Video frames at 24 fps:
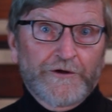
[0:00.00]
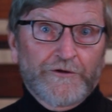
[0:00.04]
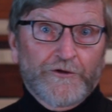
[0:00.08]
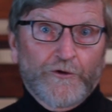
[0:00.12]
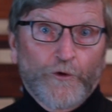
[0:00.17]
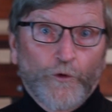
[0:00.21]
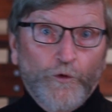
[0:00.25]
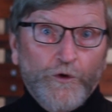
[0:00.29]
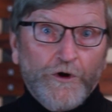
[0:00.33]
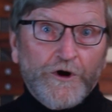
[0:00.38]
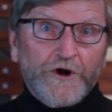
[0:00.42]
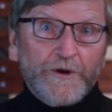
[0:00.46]

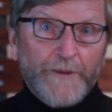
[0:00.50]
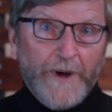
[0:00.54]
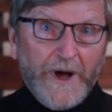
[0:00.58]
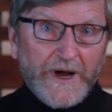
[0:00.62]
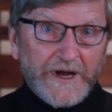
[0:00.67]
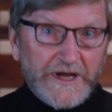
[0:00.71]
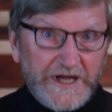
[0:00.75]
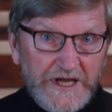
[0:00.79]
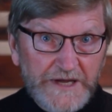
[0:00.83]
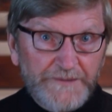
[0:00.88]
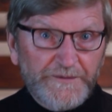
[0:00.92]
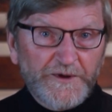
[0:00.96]
the word
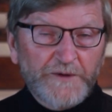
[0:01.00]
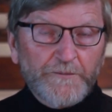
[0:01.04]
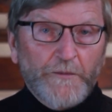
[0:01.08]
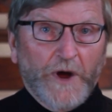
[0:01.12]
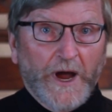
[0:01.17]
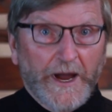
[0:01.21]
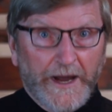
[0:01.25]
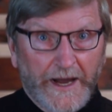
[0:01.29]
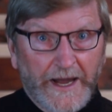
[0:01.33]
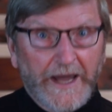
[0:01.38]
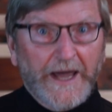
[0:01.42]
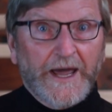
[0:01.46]
about keeping
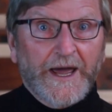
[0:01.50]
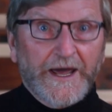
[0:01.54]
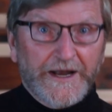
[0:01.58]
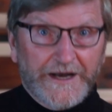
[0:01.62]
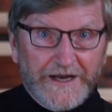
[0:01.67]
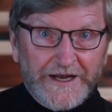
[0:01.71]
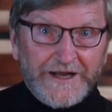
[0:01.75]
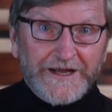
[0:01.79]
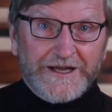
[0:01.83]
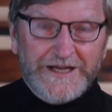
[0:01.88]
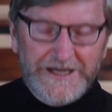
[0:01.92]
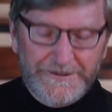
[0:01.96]
my head
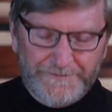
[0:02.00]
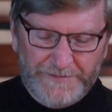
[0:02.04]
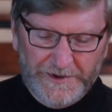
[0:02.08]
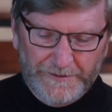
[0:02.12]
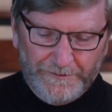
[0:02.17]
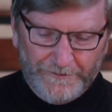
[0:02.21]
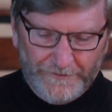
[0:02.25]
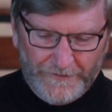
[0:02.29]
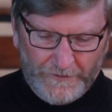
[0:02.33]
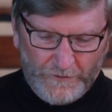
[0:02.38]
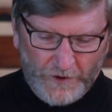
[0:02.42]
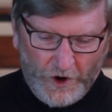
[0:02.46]
and
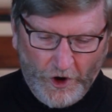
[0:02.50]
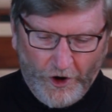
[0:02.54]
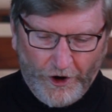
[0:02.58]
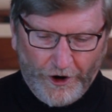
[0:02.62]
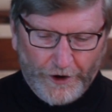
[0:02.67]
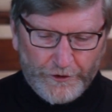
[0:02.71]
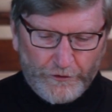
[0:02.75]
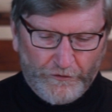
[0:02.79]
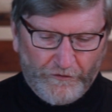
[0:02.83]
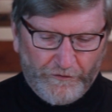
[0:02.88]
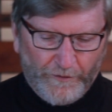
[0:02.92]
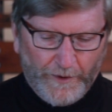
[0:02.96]
keeping
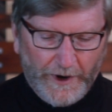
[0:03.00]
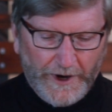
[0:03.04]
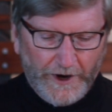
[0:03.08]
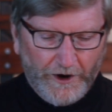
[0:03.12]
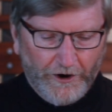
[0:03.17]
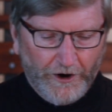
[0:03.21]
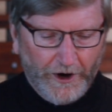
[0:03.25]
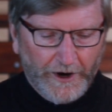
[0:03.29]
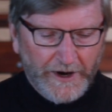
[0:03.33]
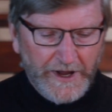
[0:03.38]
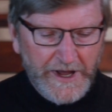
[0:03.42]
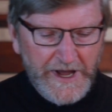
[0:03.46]
guard over my
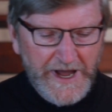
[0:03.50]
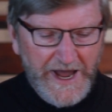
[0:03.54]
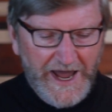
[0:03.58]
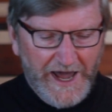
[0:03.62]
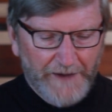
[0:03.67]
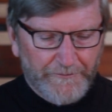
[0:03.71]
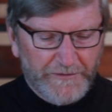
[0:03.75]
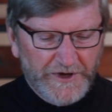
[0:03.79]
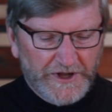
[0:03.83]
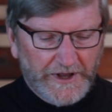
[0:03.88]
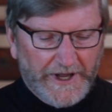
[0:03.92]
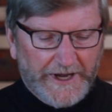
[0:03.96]
heart,
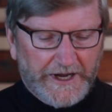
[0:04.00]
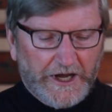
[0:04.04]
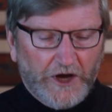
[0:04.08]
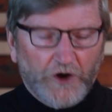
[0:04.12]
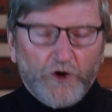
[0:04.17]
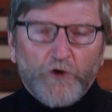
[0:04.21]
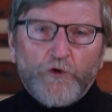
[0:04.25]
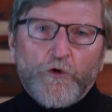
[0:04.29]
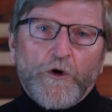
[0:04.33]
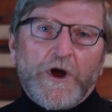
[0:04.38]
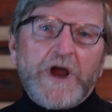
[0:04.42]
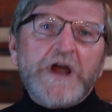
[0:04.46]
have been like a
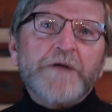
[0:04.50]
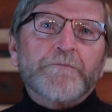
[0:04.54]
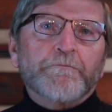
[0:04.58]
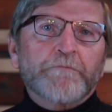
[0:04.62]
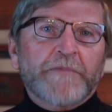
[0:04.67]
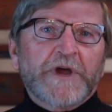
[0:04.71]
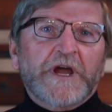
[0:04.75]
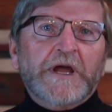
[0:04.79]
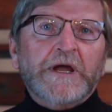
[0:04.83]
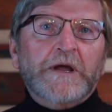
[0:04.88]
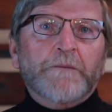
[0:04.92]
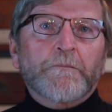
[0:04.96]
great
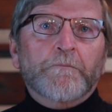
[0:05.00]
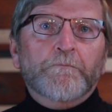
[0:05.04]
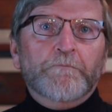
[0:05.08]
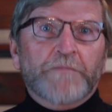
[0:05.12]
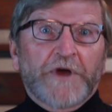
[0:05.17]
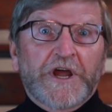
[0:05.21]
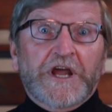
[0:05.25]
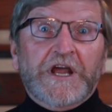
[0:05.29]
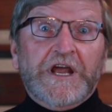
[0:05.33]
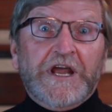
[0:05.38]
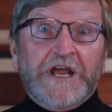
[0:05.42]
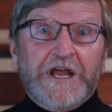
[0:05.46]
big
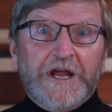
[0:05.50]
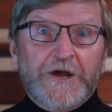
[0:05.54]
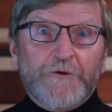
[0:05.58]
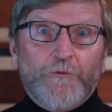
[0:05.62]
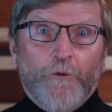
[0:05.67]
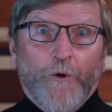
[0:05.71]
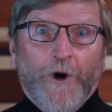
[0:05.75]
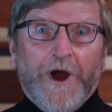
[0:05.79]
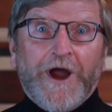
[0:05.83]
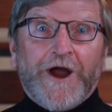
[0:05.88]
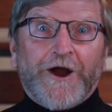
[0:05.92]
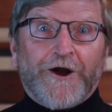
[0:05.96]

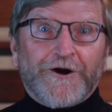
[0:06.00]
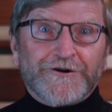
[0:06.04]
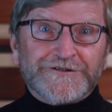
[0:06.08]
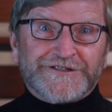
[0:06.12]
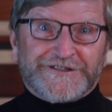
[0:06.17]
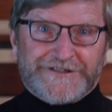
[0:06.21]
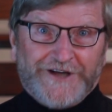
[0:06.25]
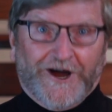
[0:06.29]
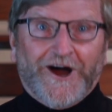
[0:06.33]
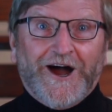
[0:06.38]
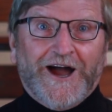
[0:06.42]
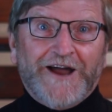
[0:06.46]
beware
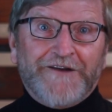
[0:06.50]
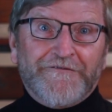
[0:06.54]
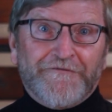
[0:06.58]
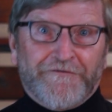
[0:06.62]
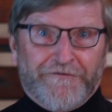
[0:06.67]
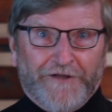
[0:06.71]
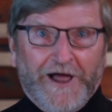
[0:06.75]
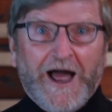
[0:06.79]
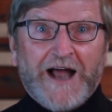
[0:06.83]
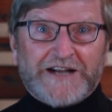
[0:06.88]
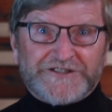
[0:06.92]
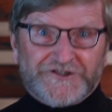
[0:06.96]
sign,
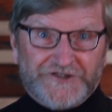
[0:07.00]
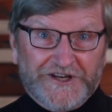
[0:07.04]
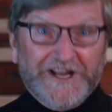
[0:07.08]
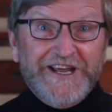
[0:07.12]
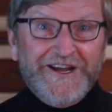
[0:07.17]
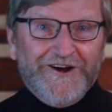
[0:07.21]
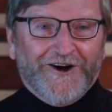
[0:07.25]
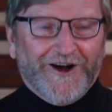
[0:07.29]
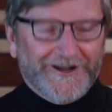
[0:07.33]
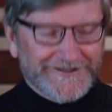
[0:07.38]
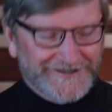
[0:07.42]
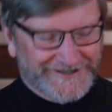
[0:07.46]

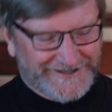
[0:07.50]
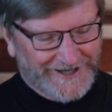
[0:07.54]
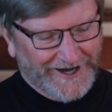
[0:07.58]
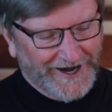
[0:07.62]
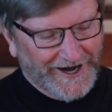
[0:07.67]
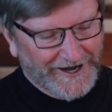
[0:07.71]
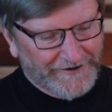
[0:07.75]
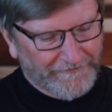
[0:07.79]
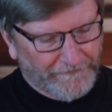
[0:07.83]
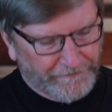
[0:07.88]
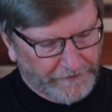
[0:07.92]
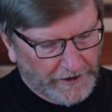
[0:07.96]
neon
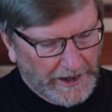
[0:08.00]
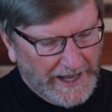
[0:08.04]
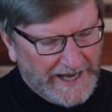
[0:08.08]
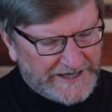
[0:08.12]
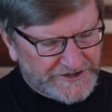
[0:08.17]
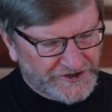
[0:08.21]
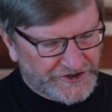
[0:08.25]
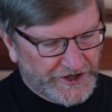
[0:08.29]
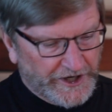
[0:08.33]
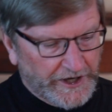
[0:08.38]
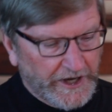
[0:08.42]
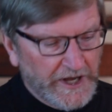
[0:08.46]
sign
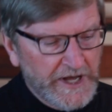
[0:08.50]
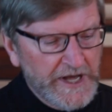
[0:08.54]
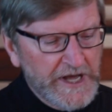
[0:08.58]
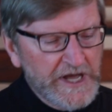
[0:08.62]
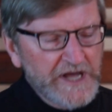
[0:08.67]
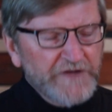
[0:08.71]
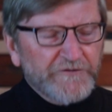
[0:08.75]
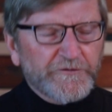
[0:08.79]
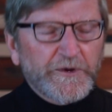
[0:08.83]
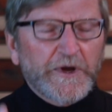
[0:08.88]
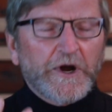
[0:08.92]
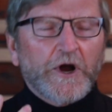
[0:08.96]
flashing.
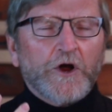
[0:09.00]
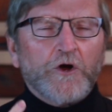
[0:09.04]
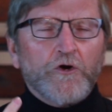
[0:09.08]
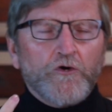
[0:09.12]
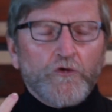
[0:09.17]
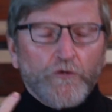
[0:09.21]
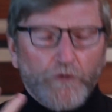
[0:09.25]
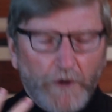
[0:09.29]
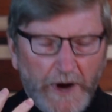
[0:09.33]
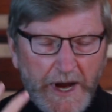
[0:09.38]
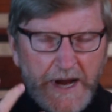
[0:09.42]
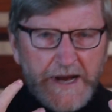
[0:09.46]
It's been a
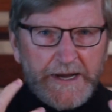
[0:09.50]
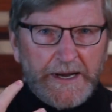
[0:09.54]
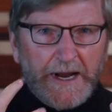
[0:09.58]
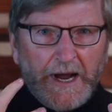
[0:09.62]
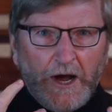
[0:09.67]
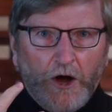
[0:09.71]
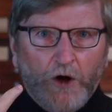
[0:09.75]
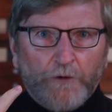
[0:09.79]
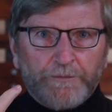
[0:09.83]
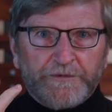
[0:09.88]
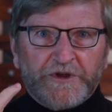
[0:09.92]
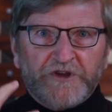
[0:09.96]
great
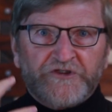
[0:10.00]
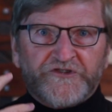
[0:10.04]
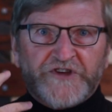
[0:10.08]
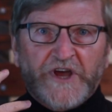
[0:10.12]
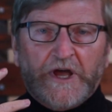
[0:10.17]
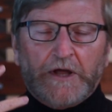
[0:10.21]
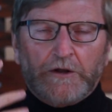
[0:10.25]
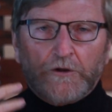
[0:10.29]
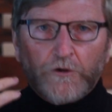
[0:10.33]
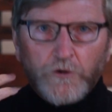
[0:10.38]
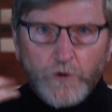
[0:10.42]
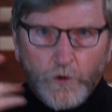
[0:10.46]
help to
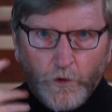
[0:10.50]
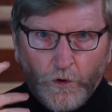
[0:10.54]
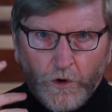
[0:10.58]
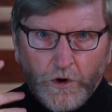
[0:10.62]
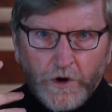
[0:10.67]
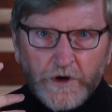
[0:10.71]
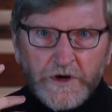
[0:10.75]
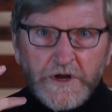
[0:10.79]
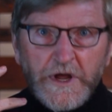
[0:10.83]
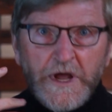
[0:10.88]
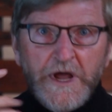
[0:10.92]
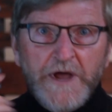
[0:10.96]
say,
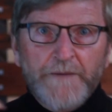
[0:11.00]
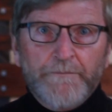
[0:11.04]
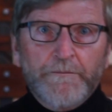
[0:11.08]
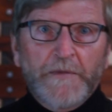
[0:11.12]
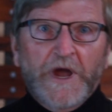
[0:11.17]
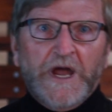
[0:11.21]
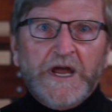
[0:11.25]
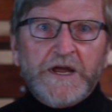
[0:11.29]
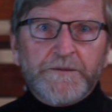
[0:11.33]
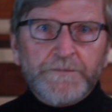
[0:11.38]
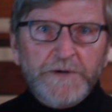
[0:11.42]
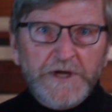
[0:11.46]
Lord,
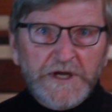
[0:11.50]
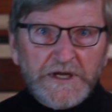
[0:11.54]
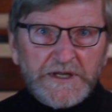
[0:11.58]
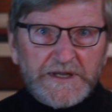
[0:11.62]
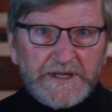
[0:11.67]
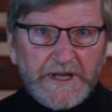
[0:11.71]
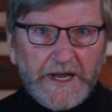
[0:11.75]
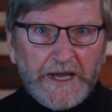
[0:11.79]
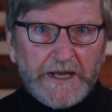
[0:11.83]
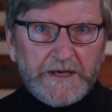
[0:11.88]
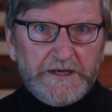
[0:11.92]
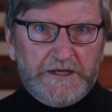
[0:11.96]
make me
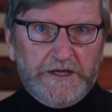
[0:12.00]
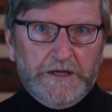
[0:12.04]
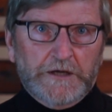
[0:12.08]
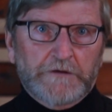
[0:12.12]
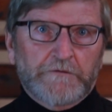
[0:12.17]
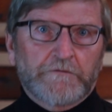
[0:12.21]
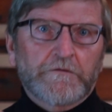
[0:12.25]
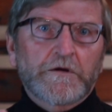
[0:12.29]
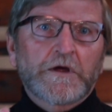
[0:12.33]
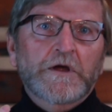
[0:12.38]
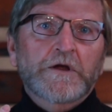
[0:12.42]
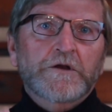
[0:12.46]

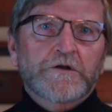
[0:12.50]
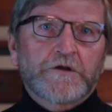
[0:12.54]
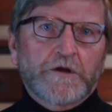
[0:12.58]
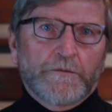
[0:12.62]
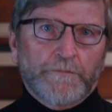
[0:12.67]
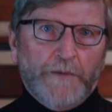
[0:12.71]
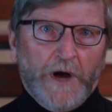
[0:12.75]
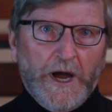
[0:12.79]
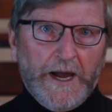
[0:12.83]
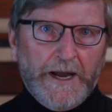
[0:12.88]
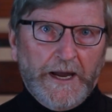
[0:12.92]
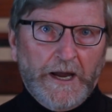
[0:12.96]
attentive to
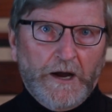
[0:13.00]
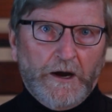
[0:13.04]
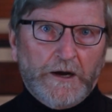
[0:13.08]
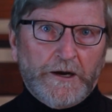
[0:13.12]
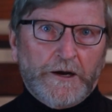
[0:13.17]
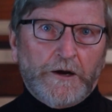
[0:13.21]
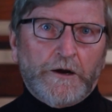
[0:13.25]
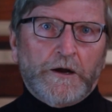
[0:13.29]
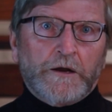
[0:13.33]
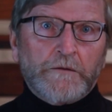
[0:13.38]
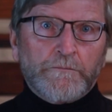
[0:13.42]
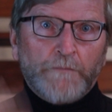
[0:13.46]
my
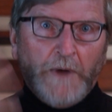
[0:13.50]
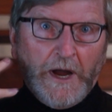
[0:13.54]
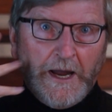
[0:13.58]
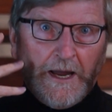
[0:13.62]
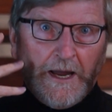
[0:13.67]
head